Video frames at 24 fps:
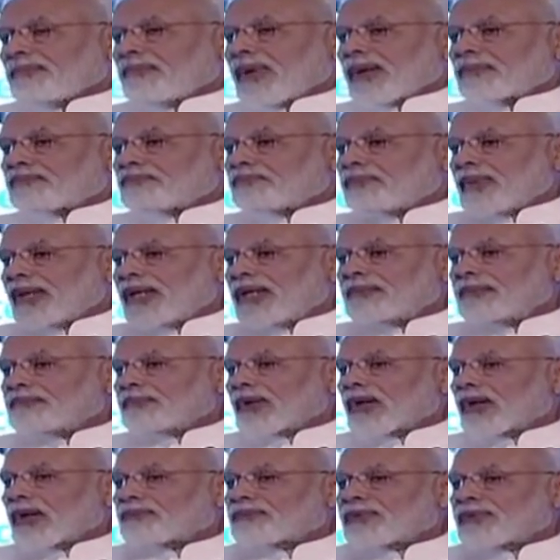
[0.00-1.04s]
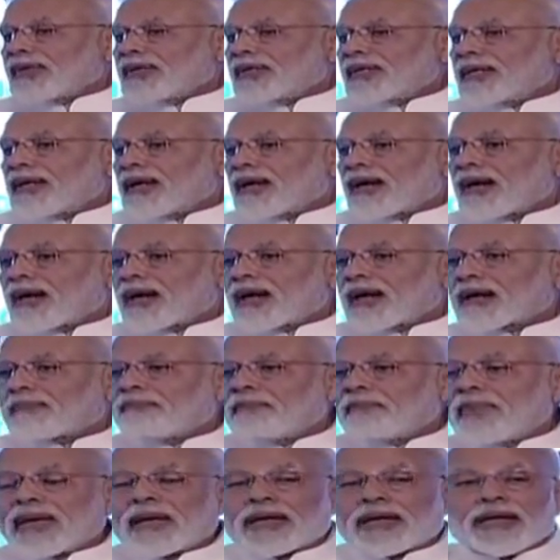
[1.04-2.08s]
but people of India are
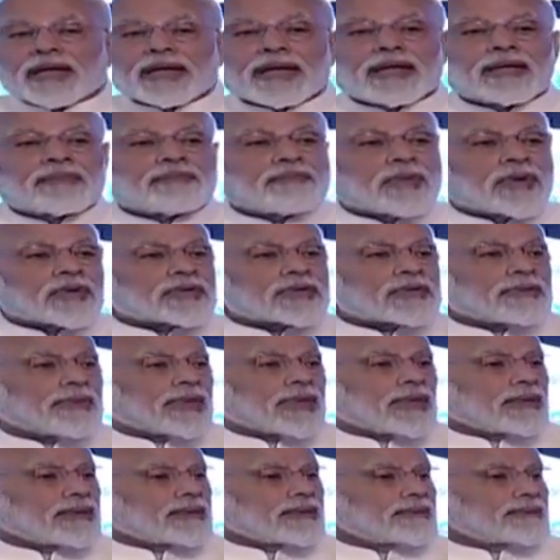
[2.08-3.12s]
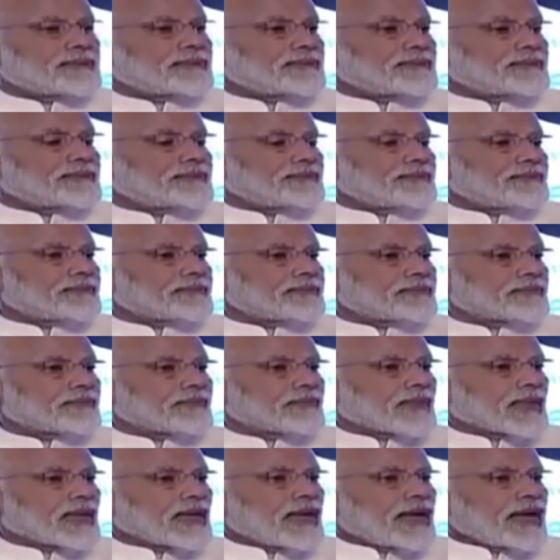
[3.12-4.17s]
making it possible.
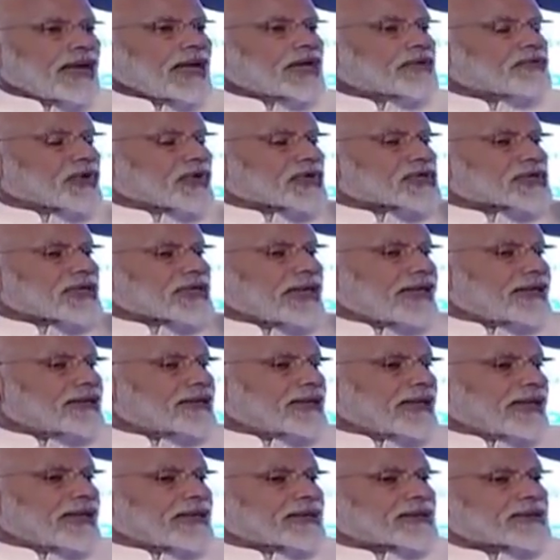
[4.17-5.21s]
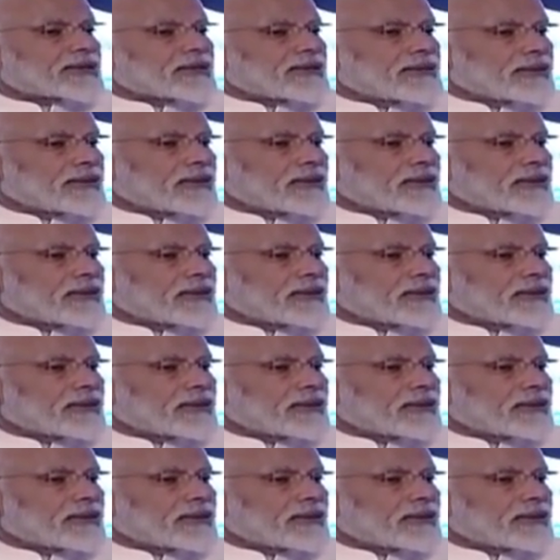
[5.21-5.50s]
It was said that